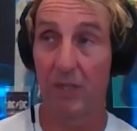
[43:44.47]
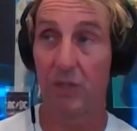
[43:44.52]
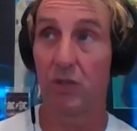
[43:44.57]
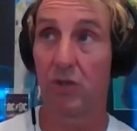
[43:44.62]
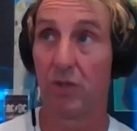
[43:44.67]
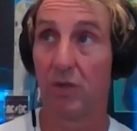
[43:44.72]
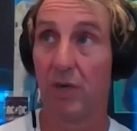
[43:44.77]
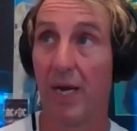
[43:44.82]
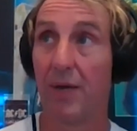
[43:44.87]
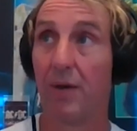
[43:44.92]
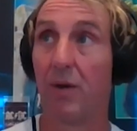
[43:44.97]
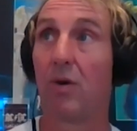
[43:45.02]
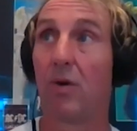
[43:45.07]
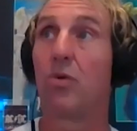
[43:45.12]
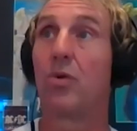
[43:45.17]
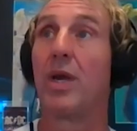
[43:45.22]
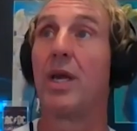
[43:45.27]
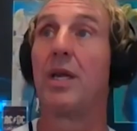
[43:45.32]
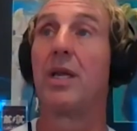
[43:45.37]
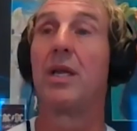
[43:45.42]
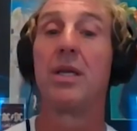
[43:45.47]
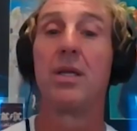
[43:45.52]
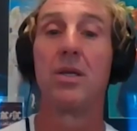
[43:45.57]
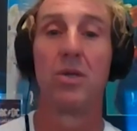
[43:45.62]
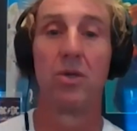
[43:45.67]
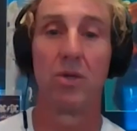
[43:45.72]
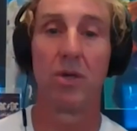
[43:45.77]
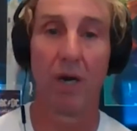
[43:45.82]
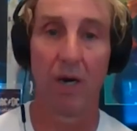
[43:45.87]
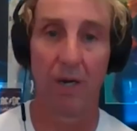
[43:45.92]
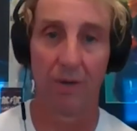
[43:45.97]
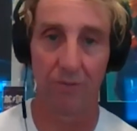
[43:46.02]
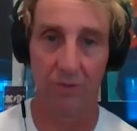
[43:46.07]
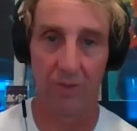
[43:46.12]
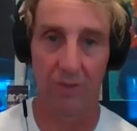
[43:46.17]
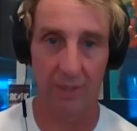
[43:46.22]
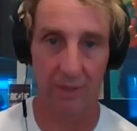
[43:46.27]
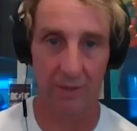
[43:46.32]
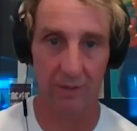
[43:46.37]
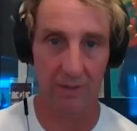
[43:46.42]
make sure I don't create any new
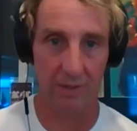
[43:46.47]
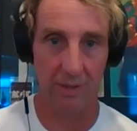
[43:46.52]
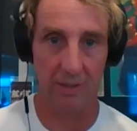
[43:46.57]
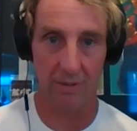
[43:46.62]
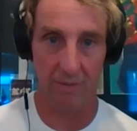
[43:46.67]
conflicts.